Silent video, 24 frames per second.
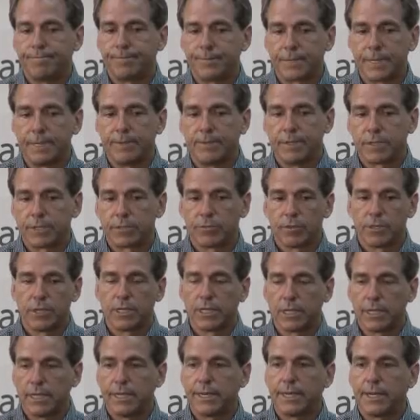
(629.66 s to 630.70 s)
they just
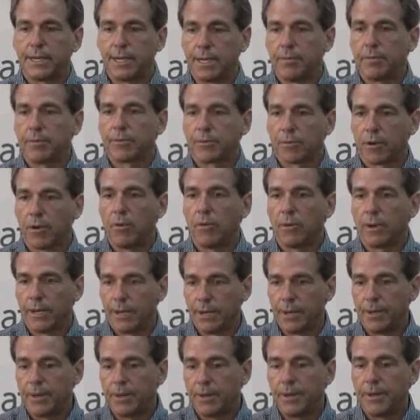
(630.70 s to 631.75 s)
really lit it up throwing
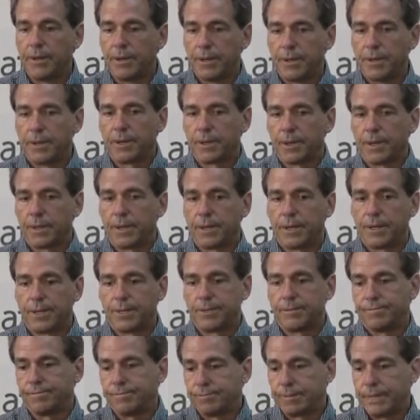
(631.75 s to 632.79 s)
it.
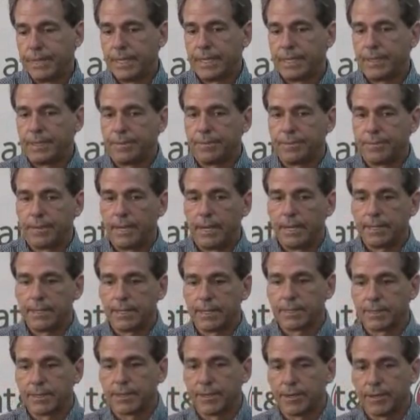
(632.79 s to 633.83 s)
And I
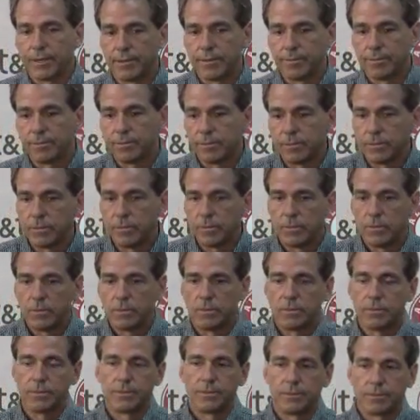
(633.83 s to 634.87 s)
think they're
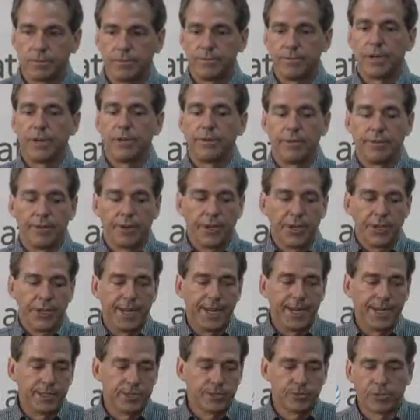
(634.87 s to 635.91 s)
very, very
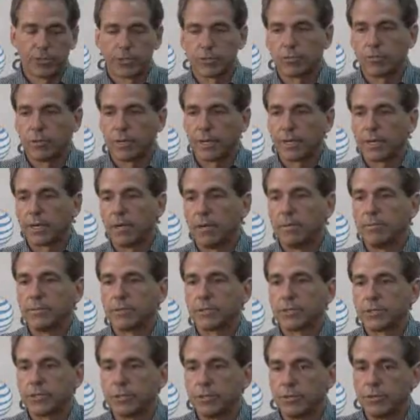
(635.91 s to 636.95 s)
dangerous when it
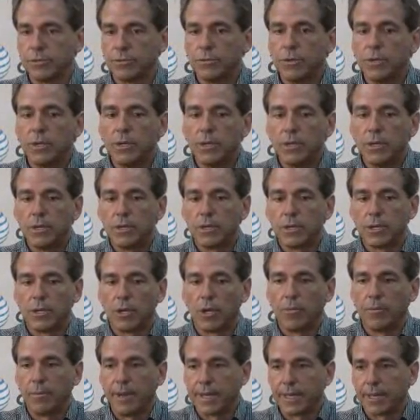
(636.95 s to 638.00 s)
comes to, you
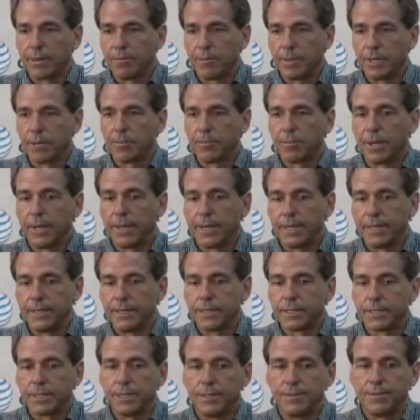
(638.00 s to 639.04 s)
know, making big
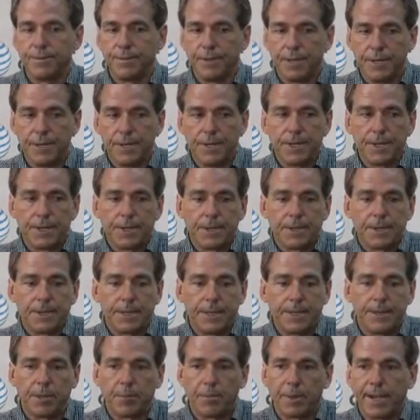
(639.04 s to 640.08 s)
plays and
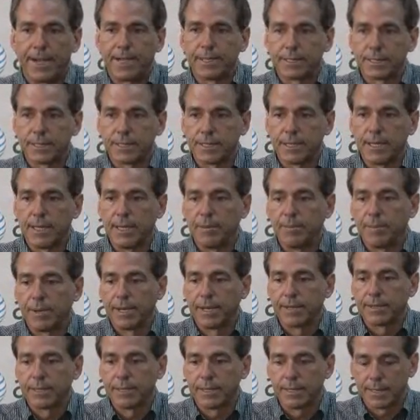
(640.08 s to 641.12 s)
in the passing game. And
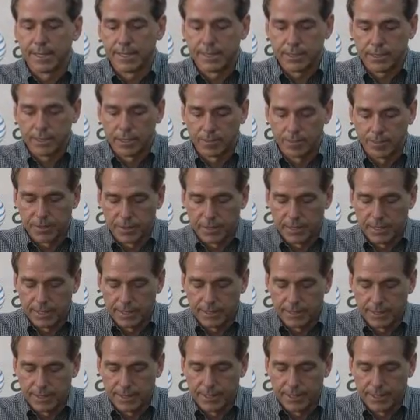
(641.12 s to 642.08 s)
I think that's something that